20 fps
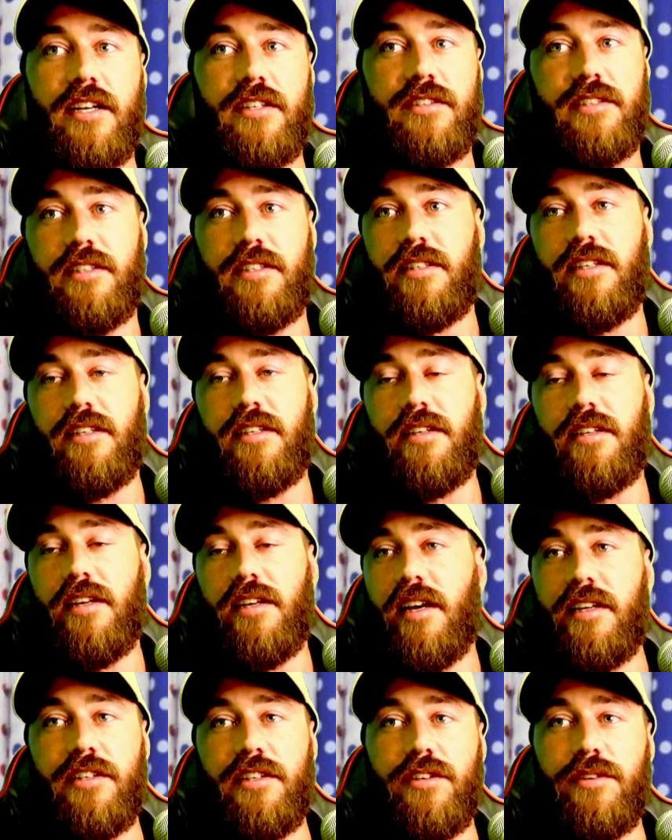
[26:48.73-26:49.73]
there's a
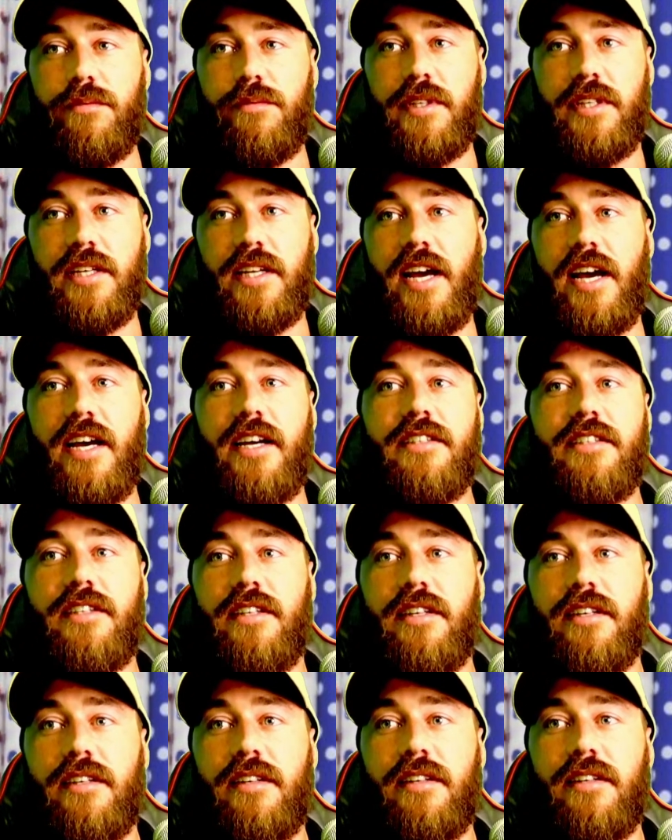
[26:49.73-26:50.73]
ute with a cage in
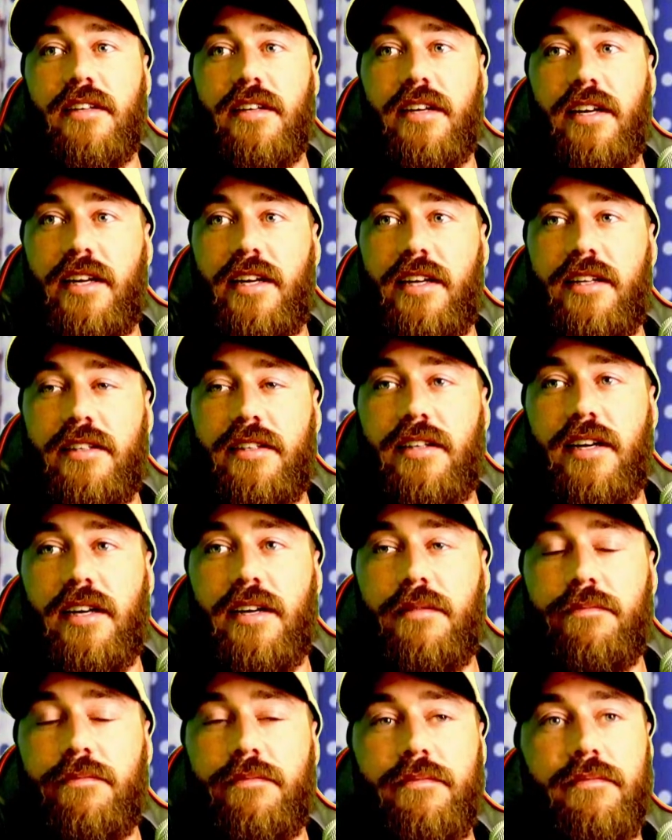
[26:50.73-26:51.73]
it. And
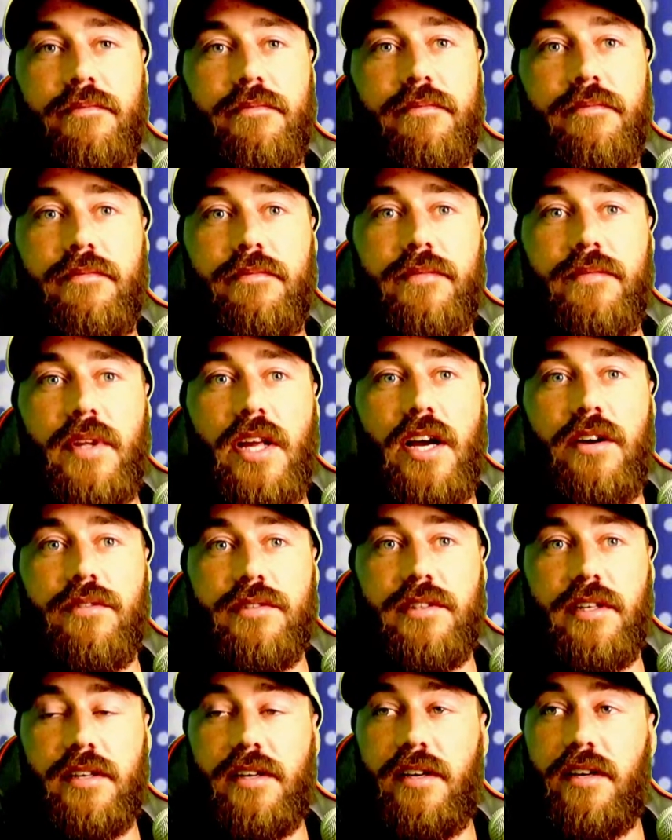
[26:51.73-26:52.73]
I was
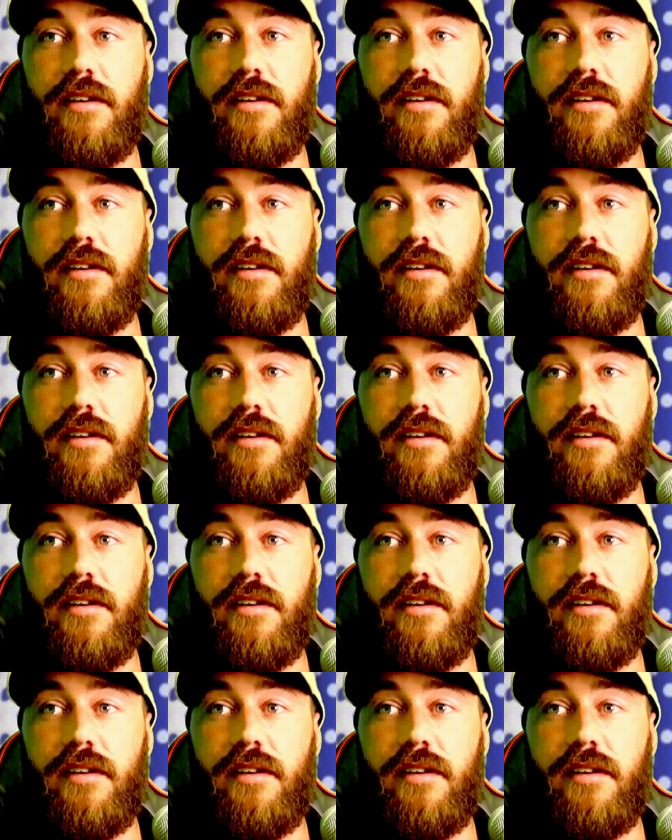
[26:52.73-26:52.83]
like, oh.